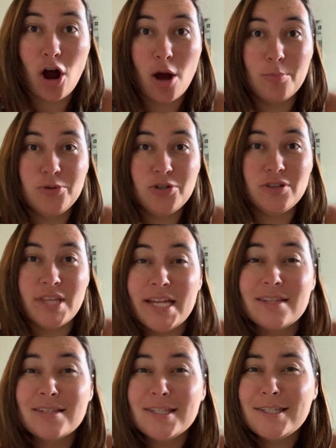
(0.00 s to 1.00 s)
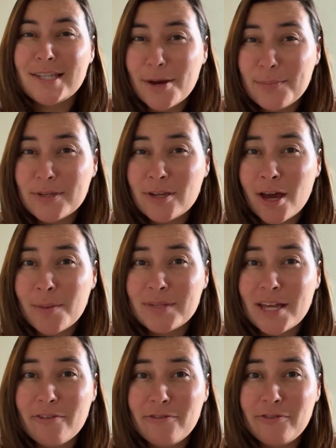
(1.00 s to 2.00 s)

option that sometimes have